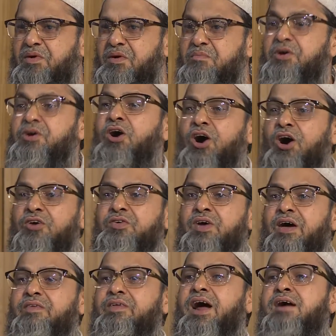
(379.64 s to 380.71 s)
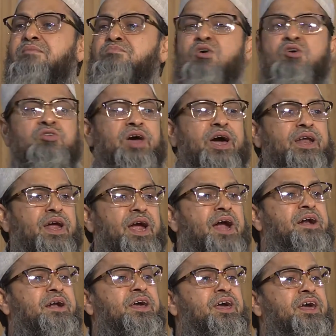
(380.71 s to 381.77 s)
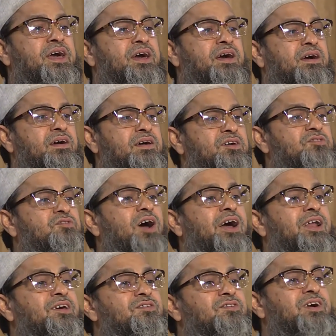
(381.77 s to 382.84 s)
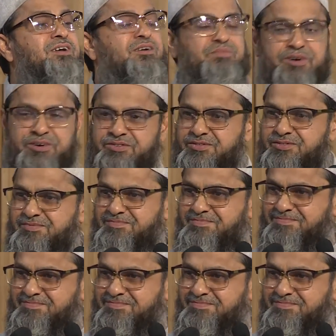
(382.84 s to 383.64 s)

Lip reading: because there are more than 80 Israeli settlements.